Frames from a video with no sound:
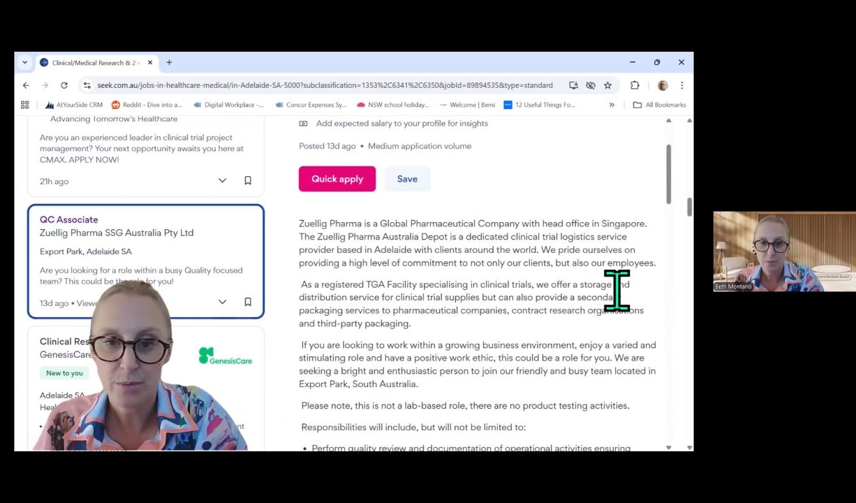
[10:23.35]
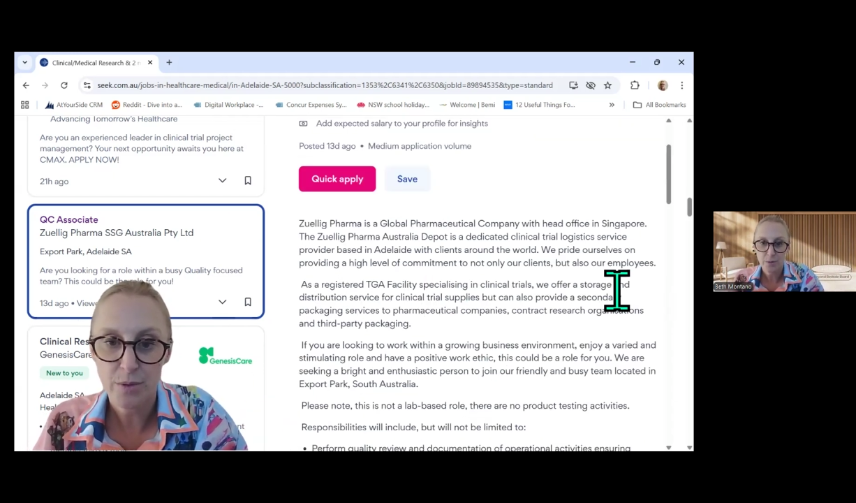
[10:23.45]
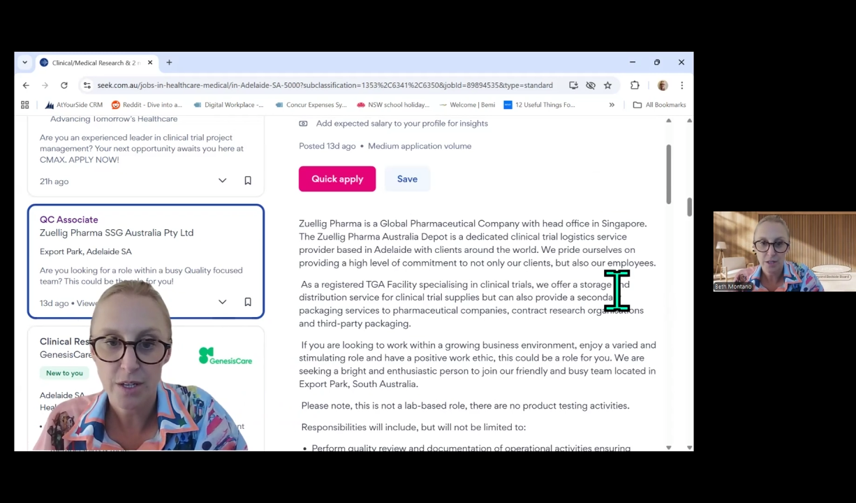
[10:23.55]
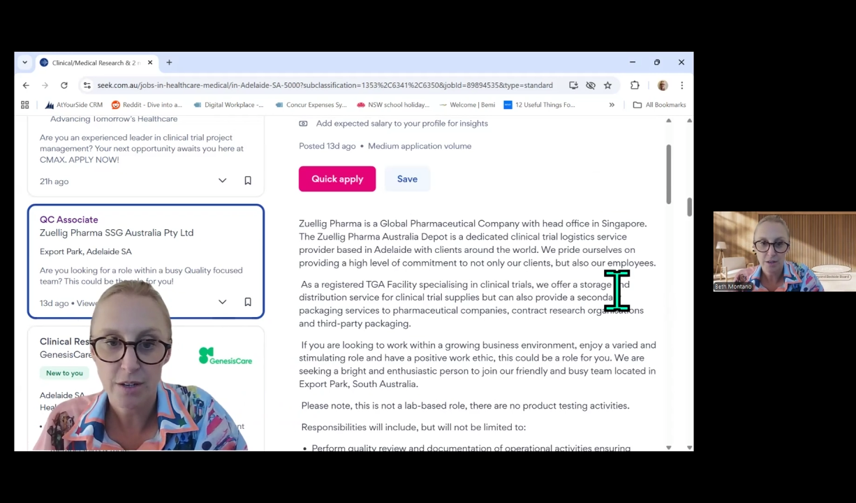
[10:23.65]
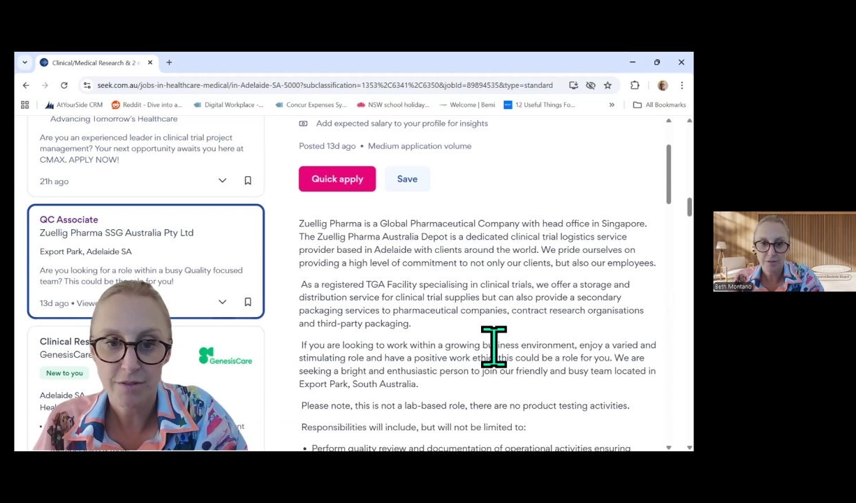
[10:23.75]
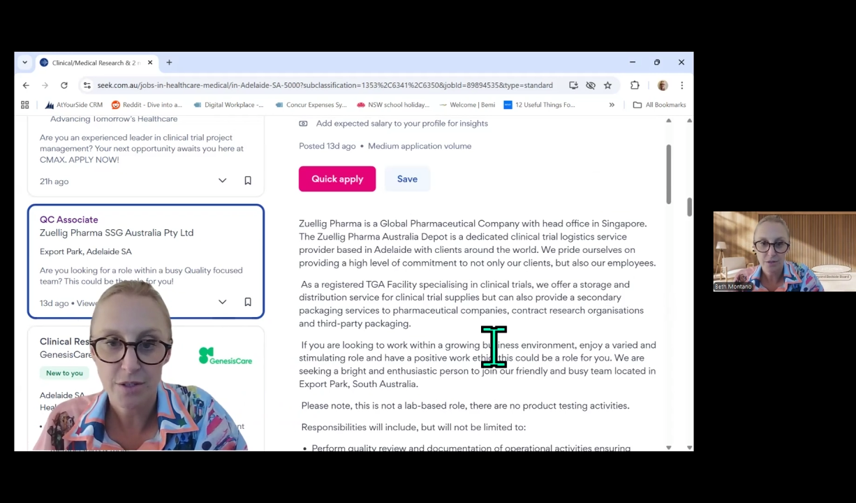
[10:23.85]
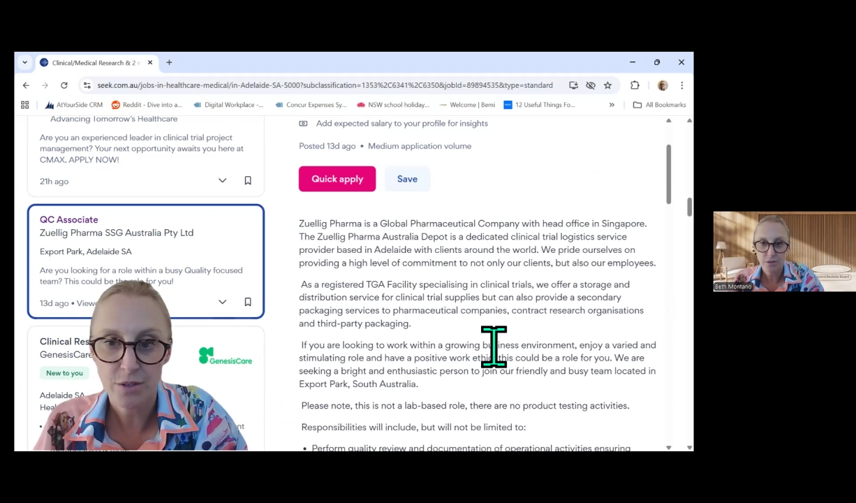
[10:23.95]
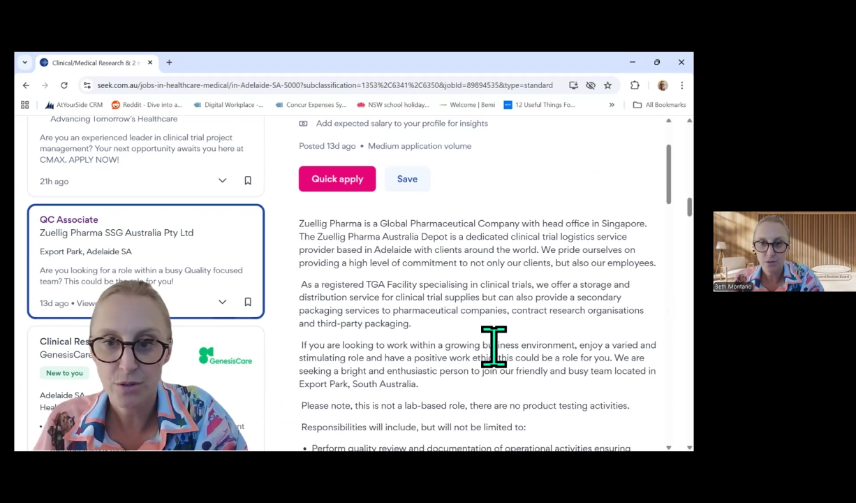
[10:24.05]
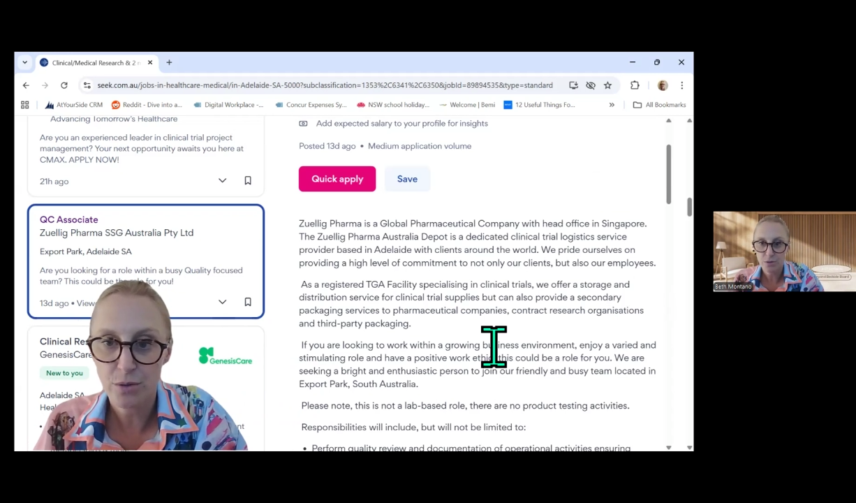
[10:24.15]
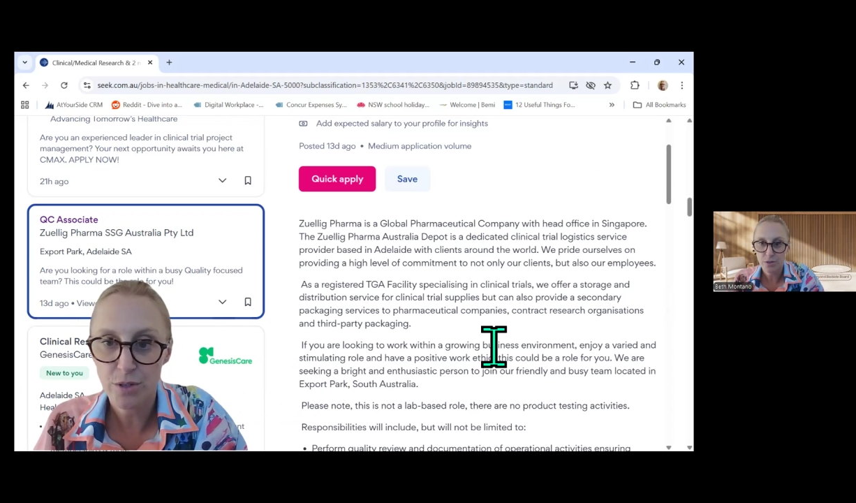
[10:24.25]
we offer
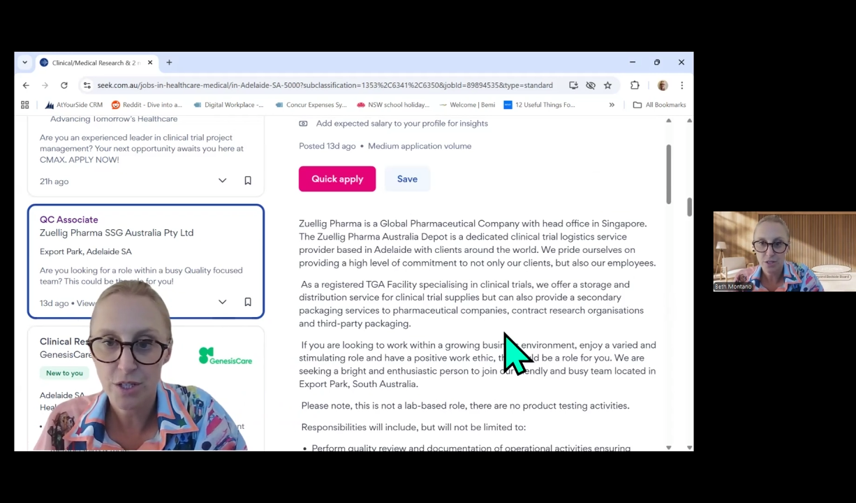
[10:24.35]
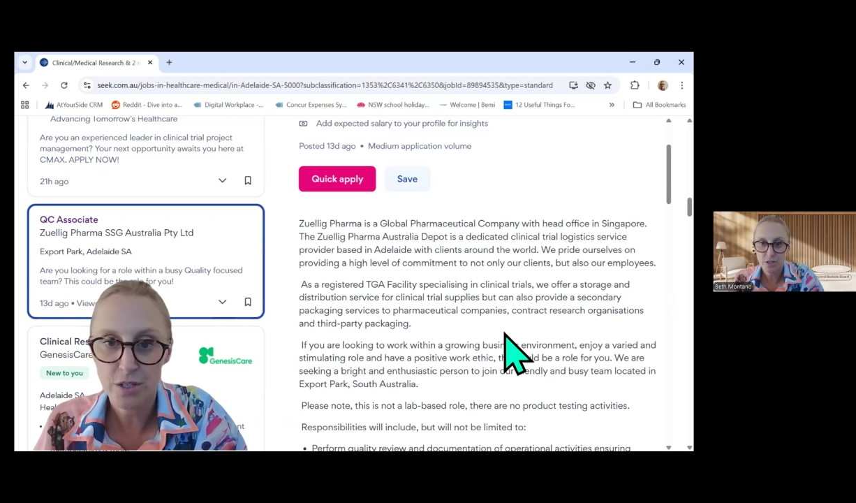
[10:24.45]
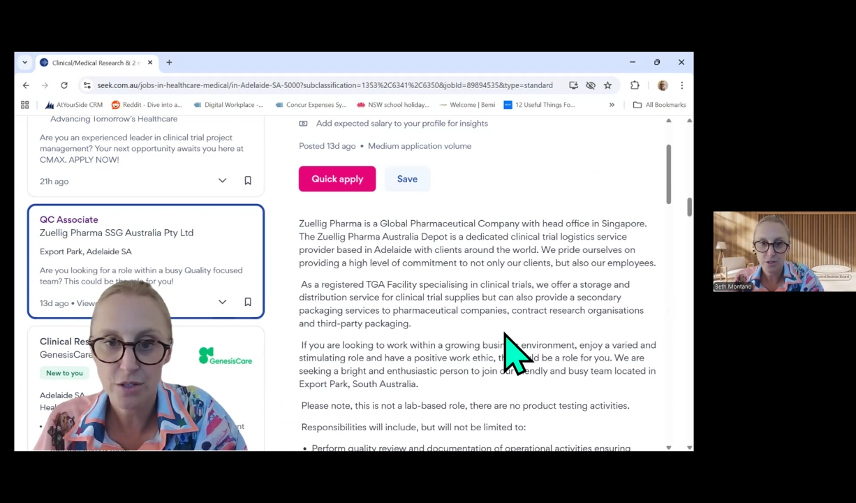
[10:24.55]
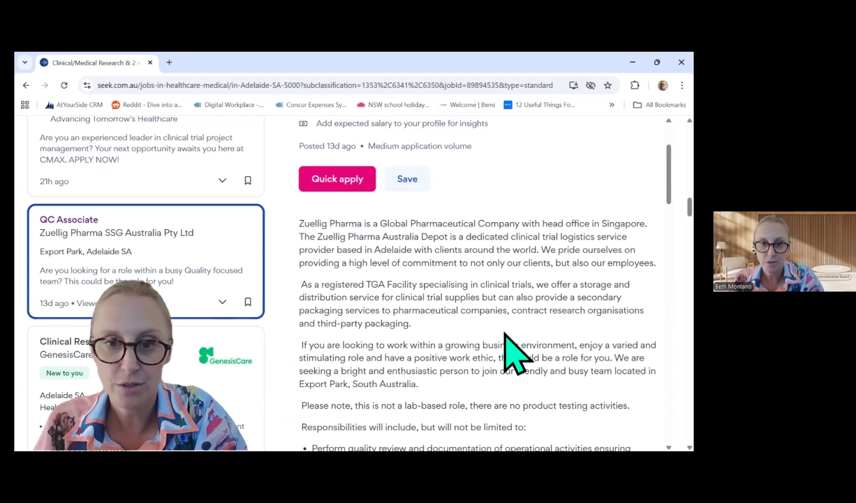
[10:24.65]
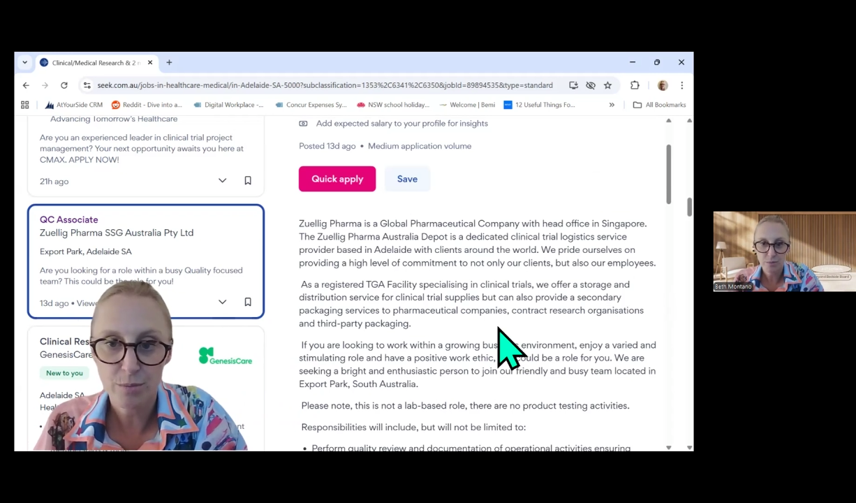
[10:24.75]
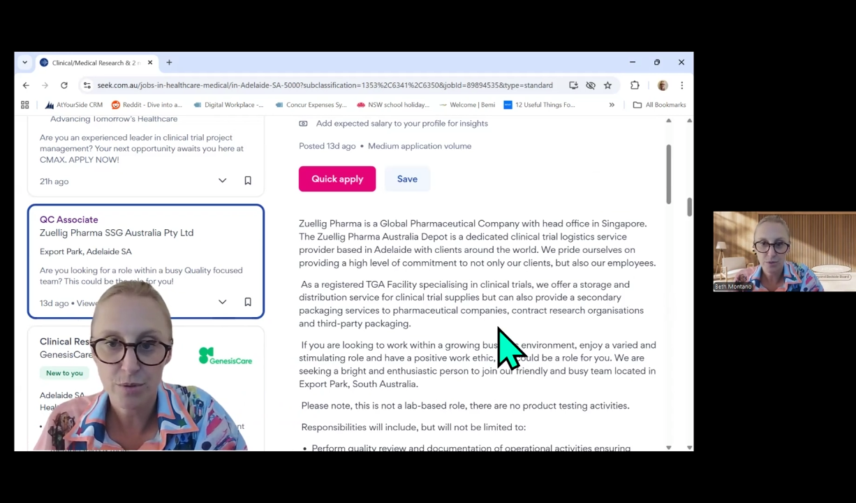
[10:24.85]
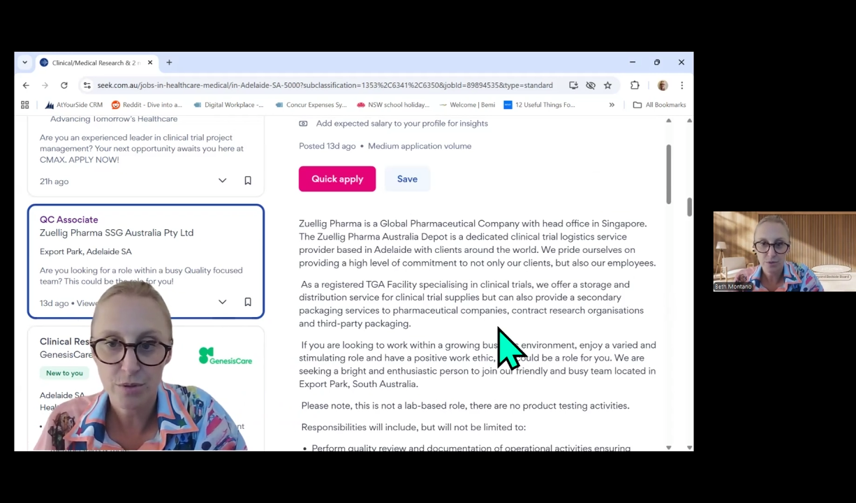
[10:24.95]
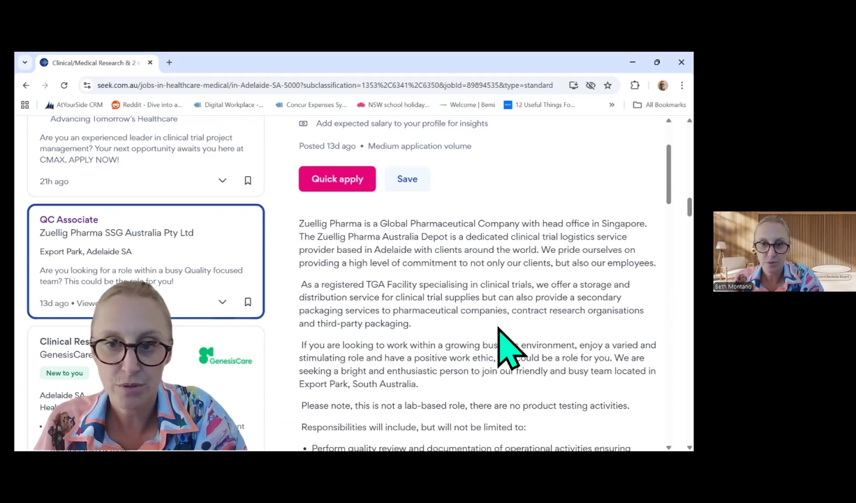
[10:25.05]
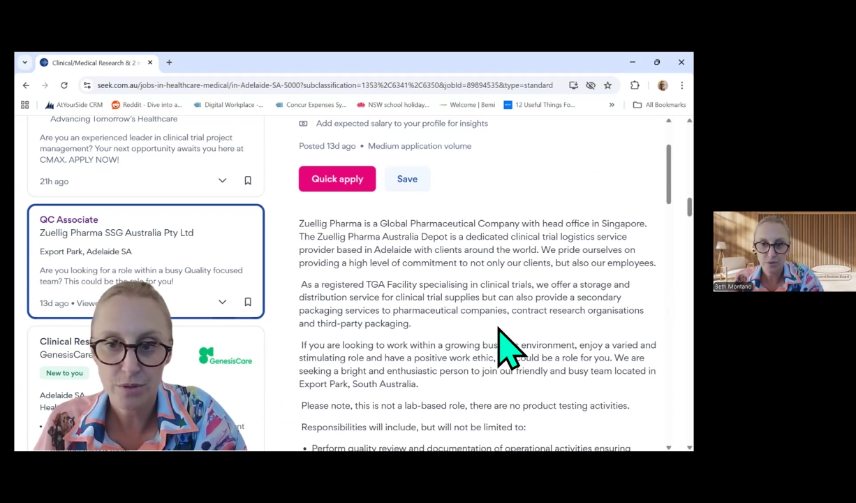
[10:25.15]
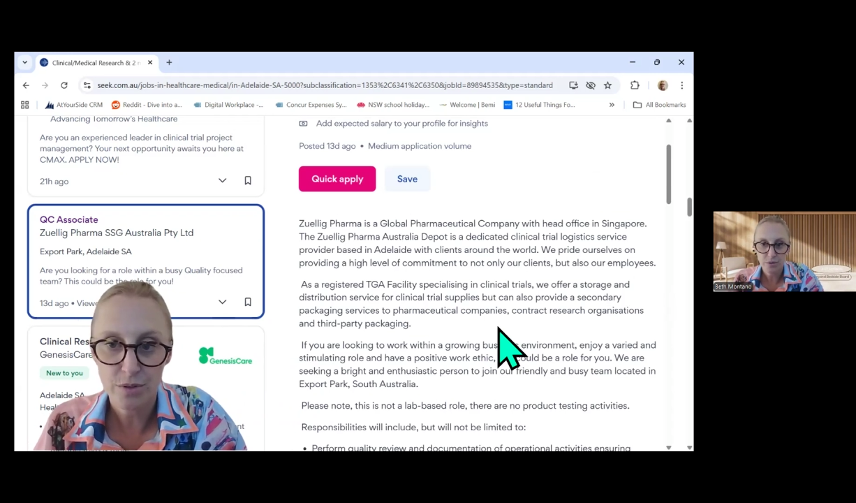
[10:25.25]
storage
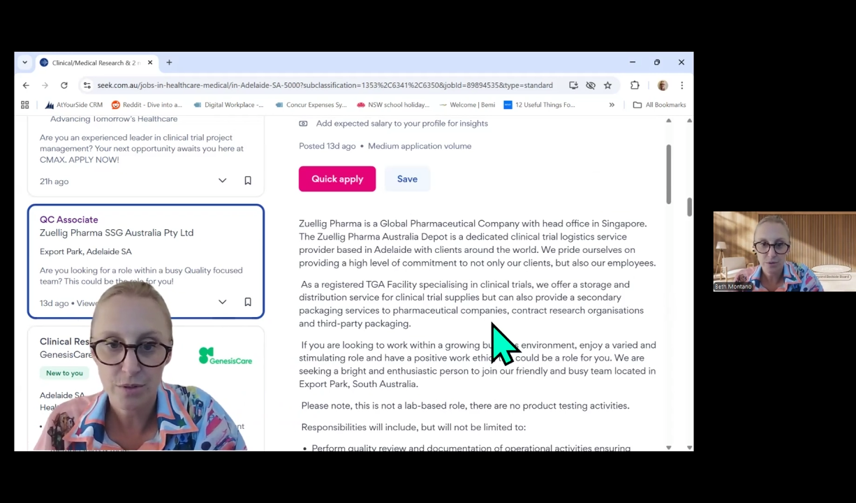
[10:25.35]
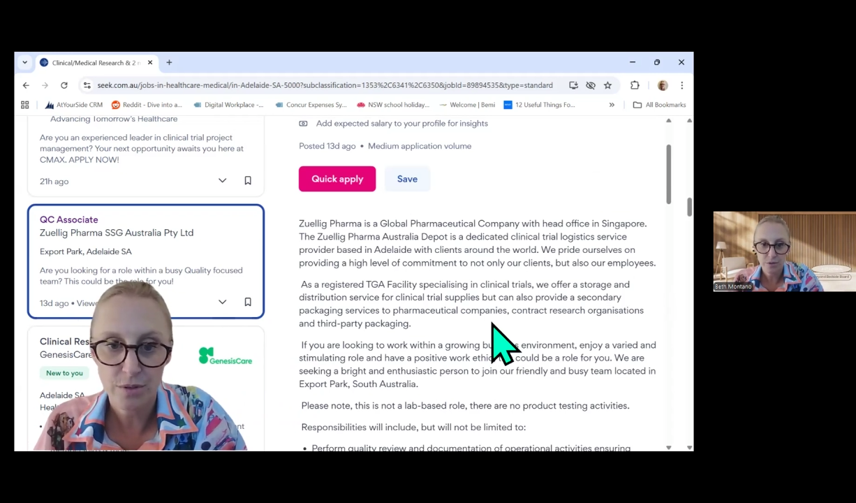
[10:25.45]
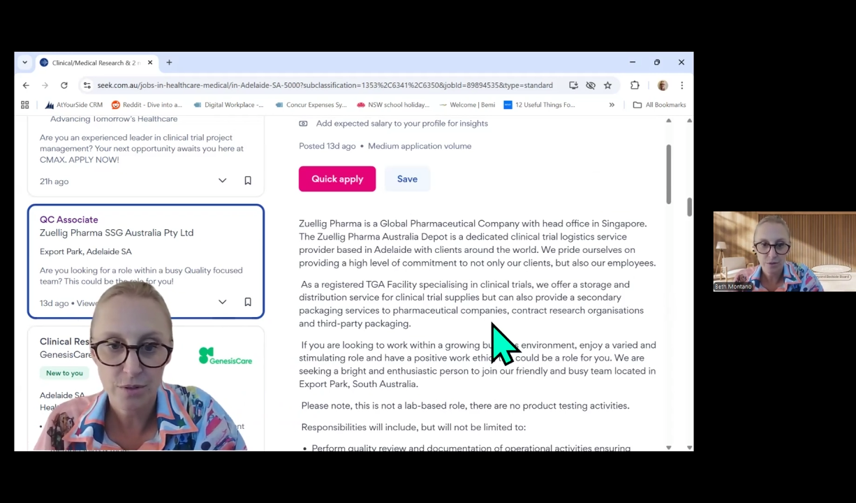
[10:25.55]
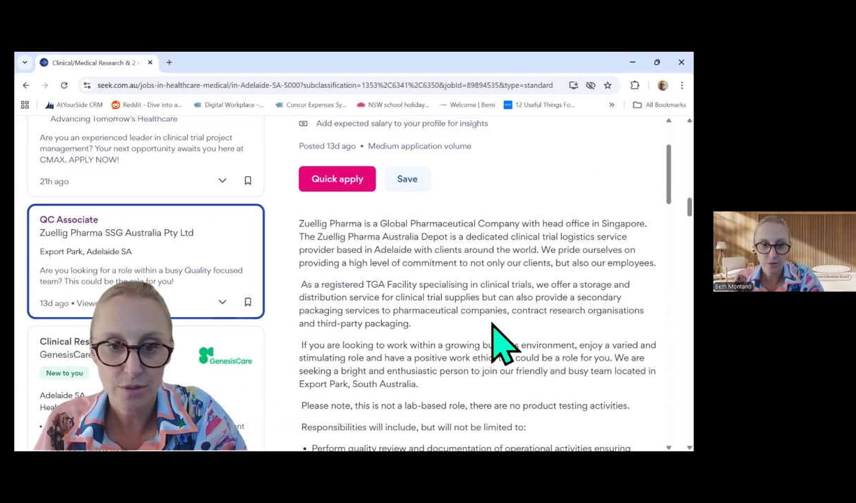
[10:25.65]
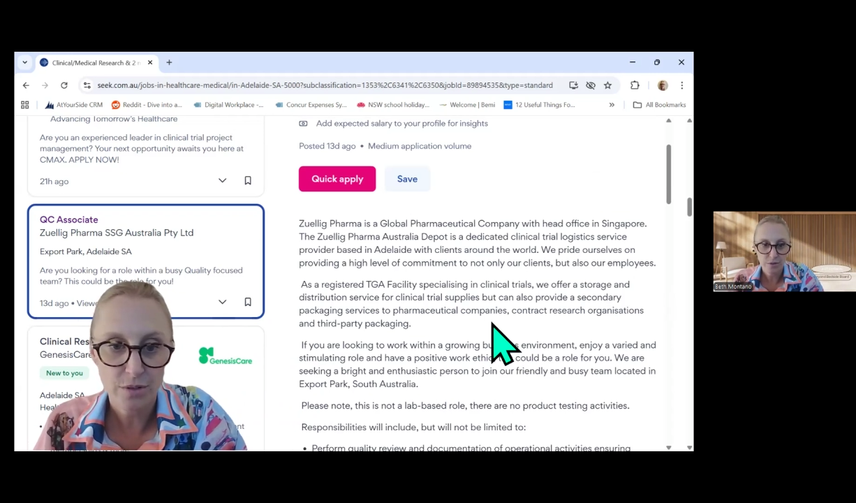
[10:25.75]
distribution,